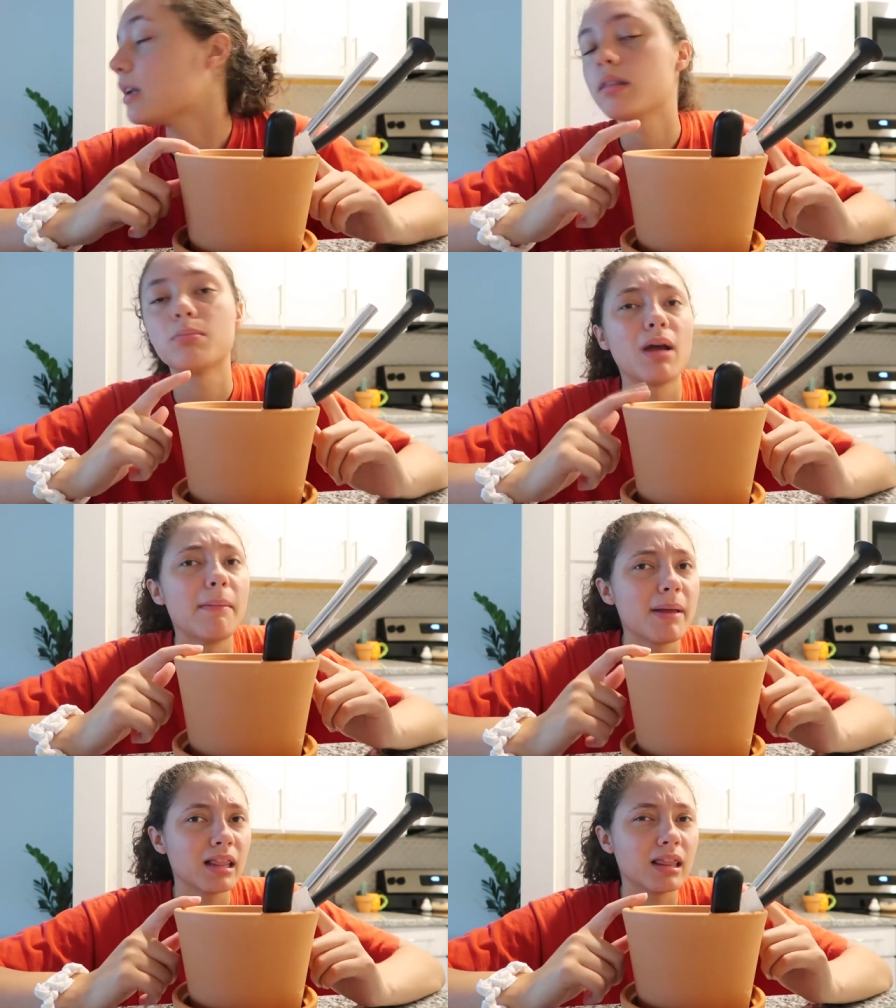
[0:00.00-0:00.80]
but it
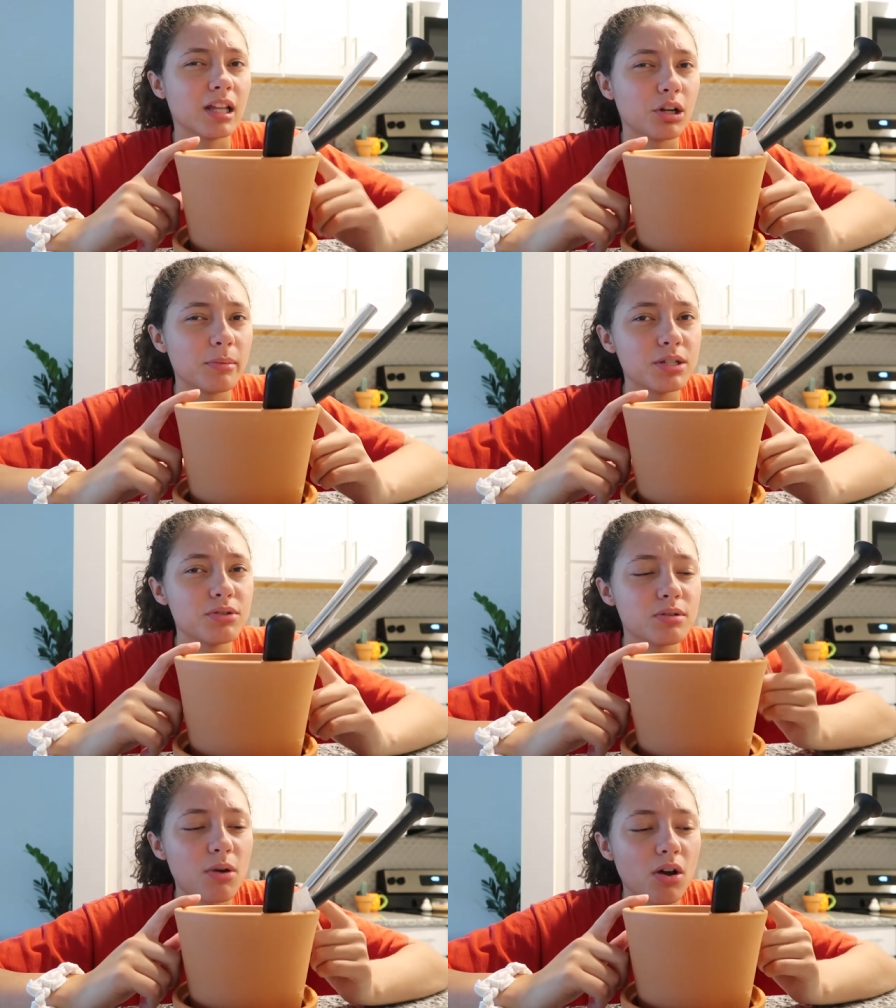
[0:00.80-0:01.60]
might be a little bit
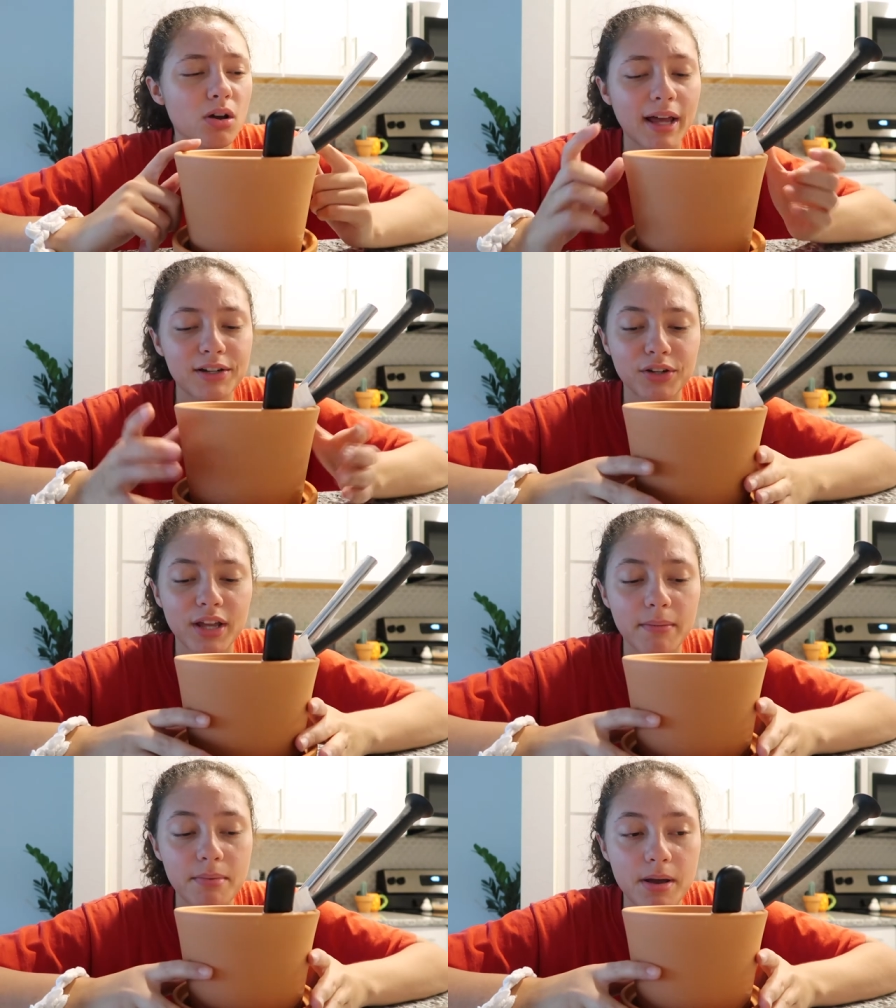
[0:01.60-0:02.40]
too small. I don't know
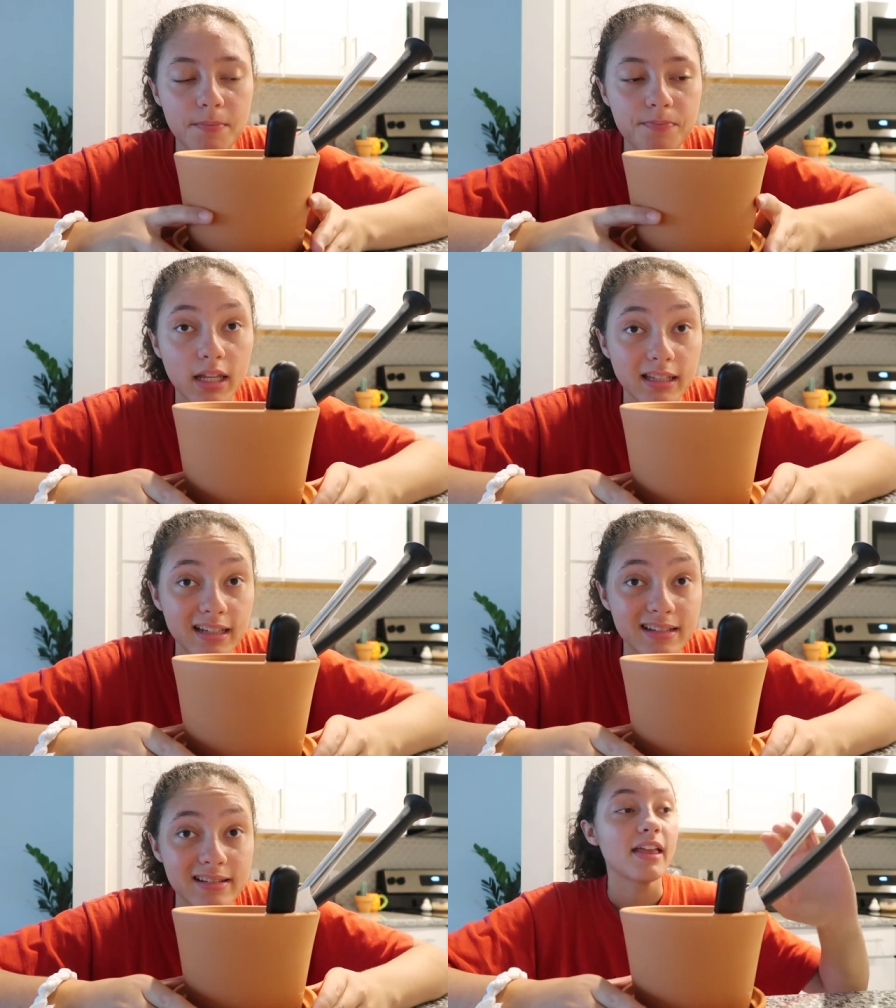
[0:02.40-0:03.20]
yet, but got
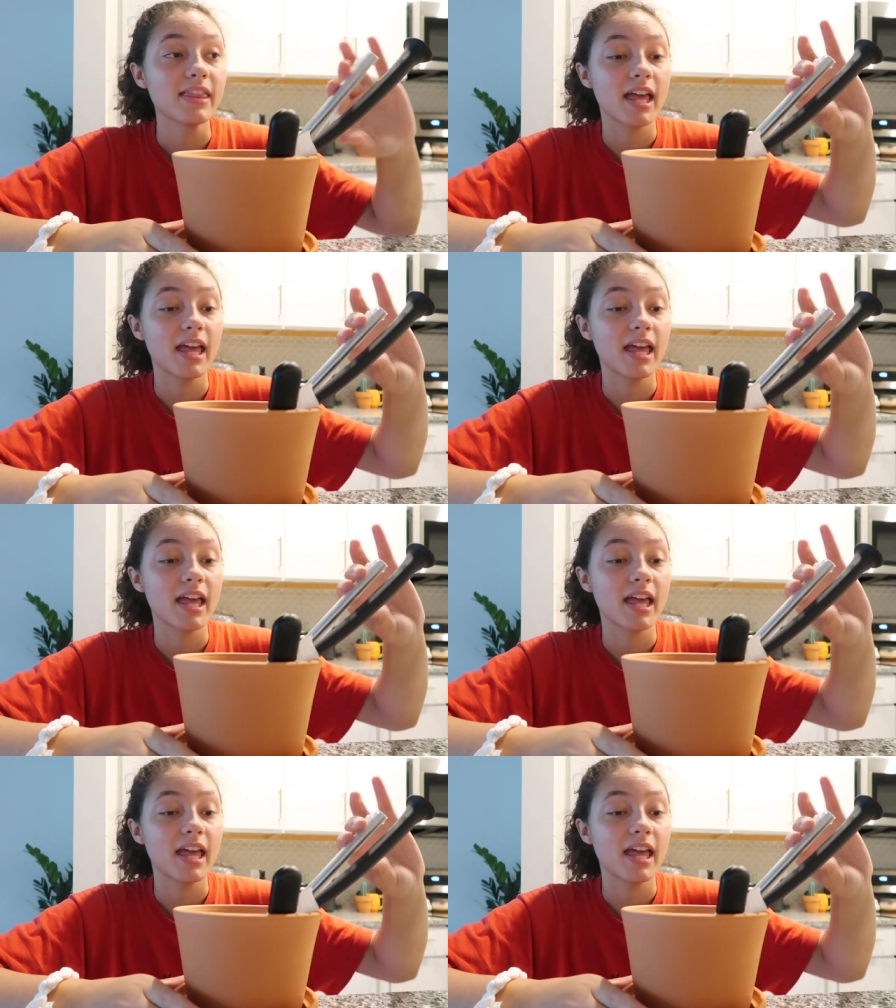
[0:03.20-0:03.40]
this. And